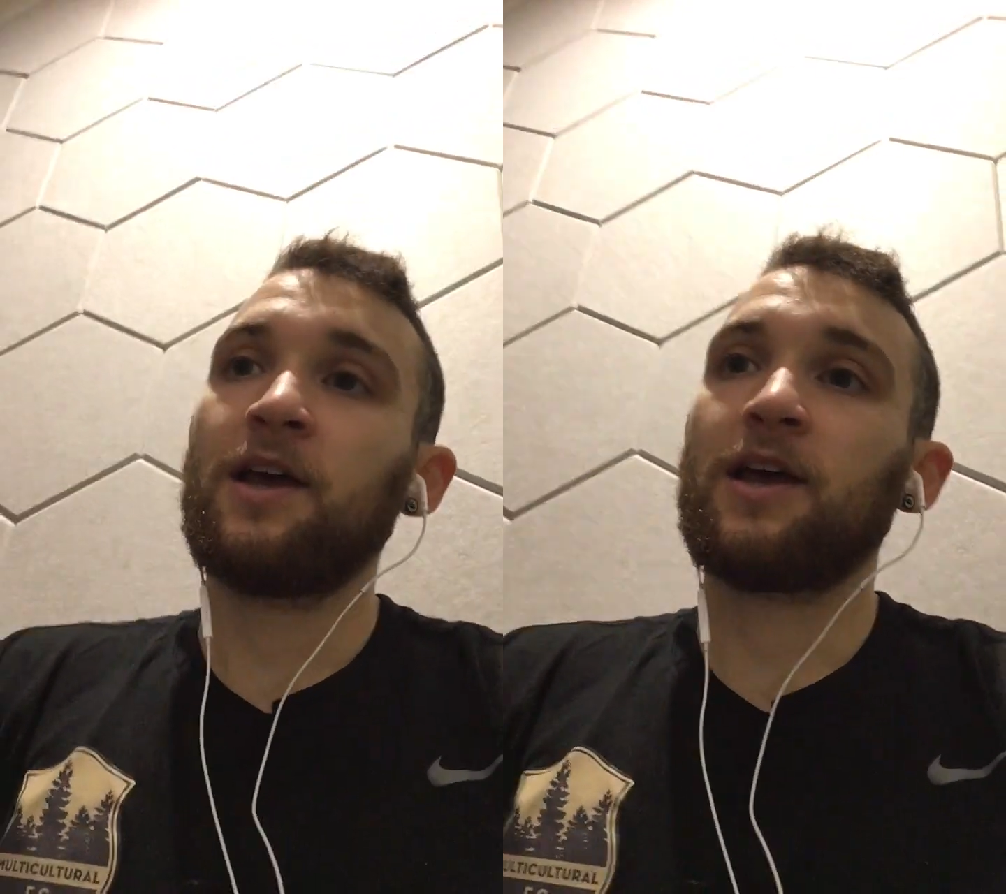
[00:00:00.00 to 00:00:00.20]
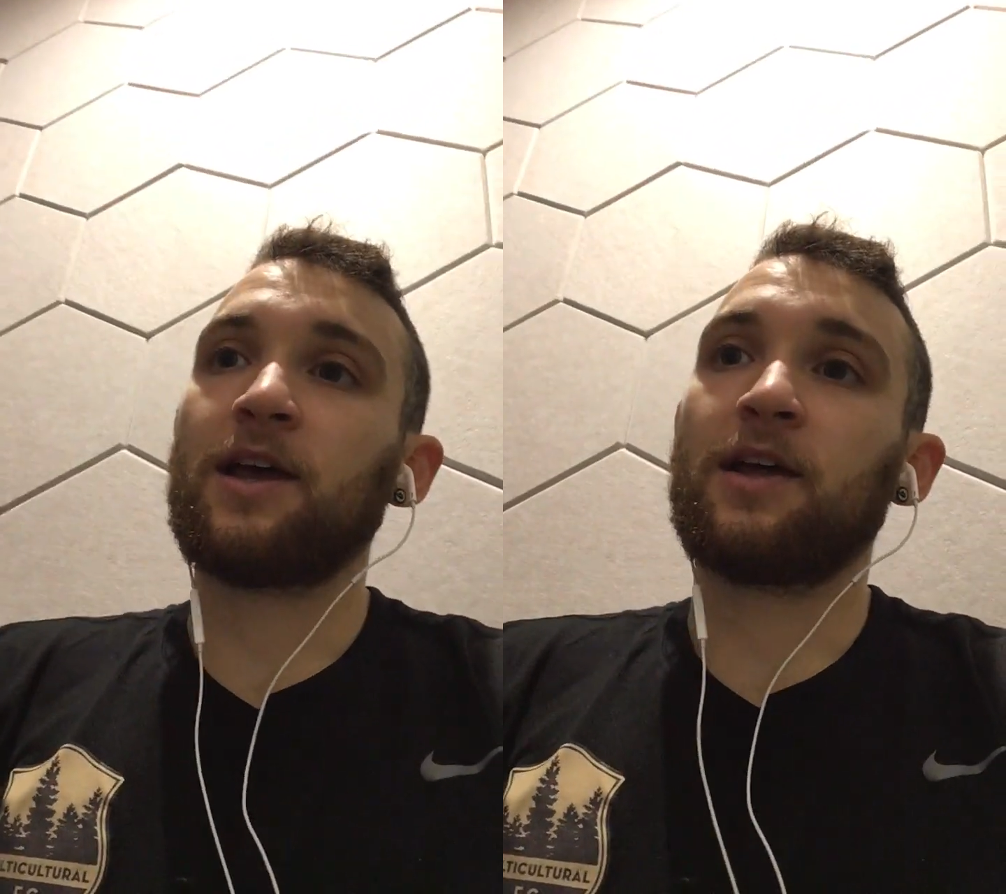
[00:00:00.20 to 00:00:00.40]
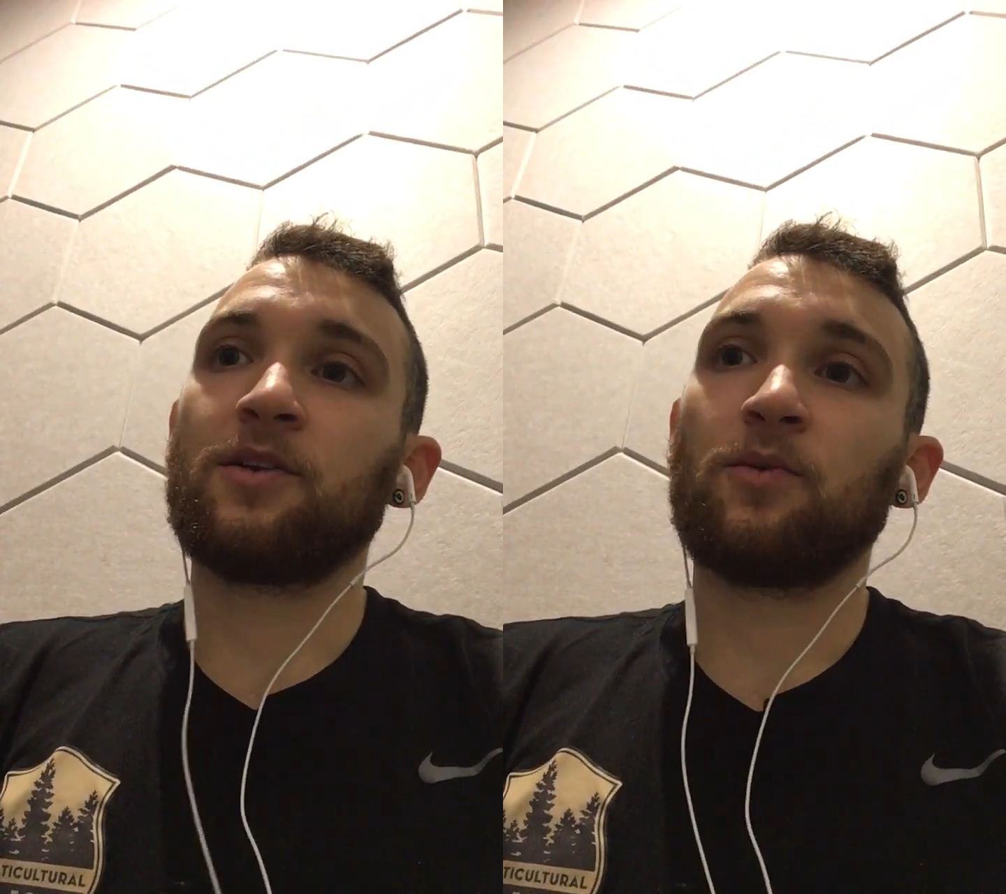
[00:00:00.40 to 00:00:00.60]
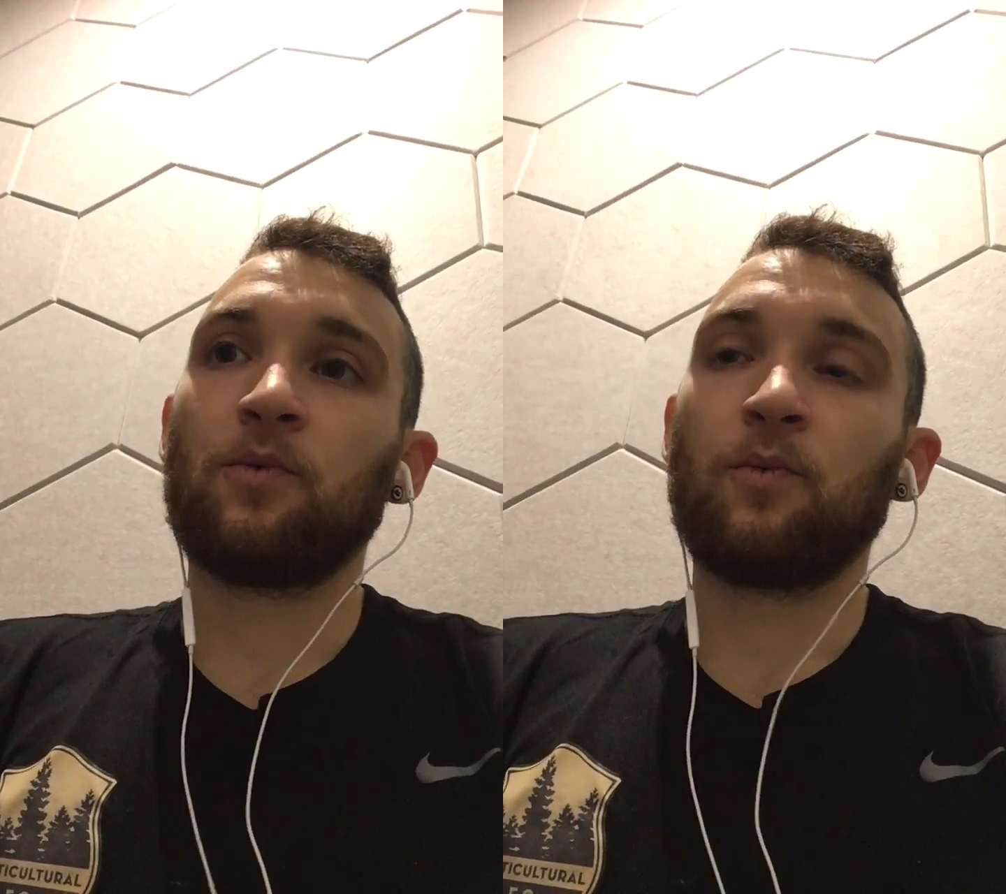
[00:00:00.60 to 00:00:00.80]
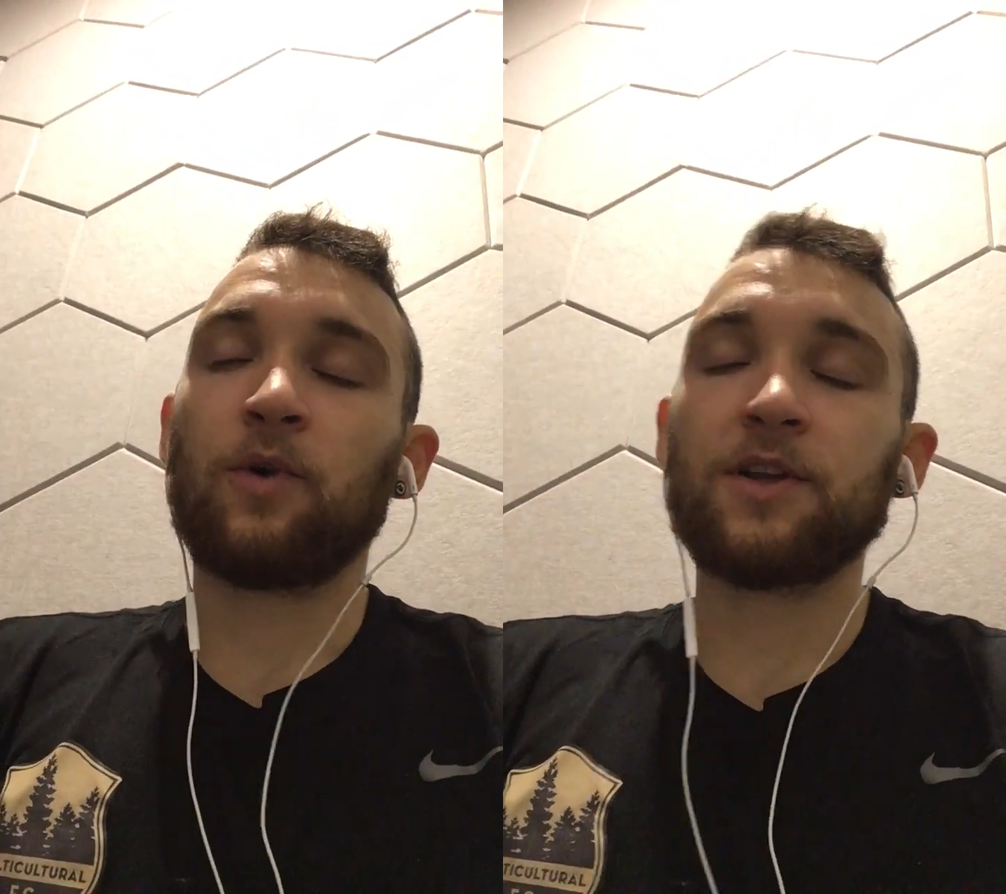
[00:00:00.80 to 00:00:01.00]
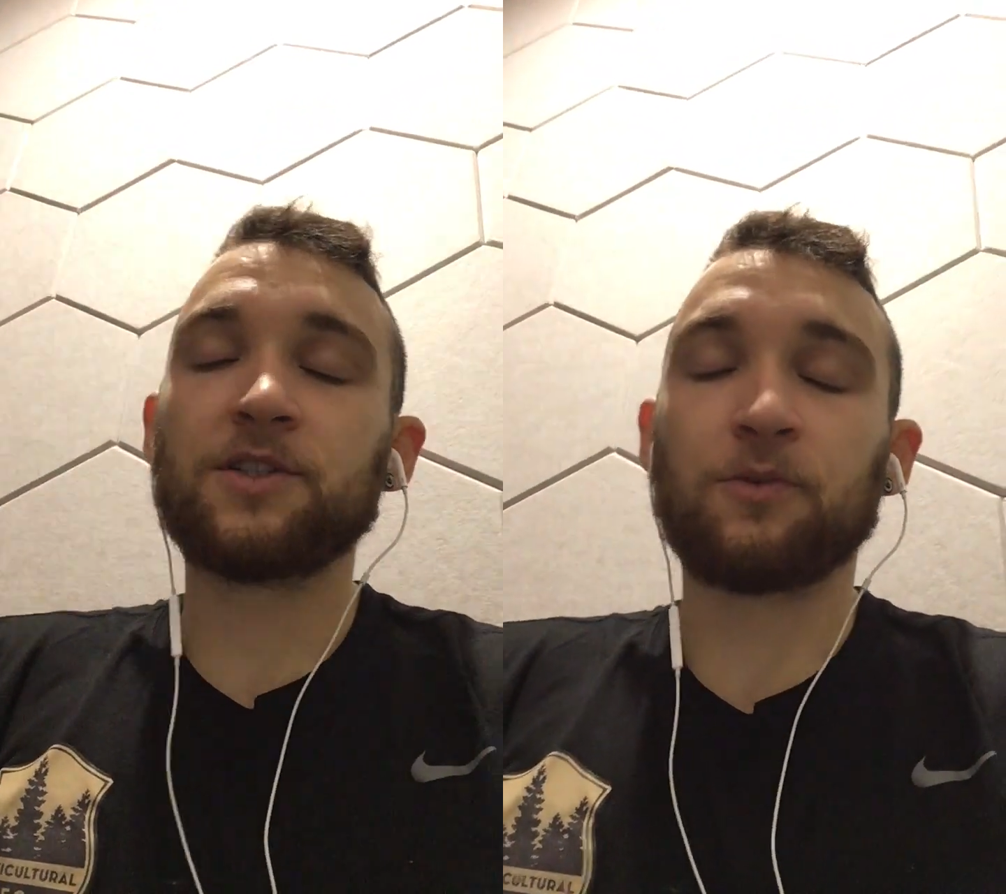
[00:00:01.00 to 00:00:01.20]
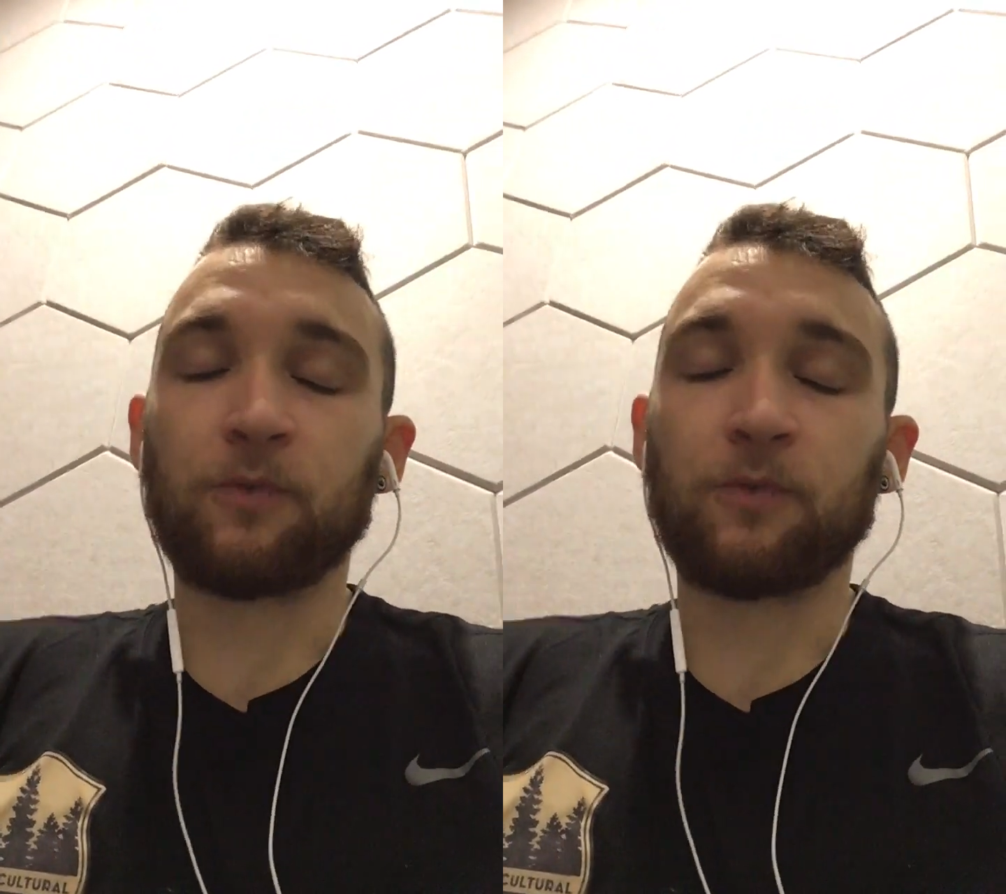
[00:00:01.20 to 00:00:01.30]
And what is the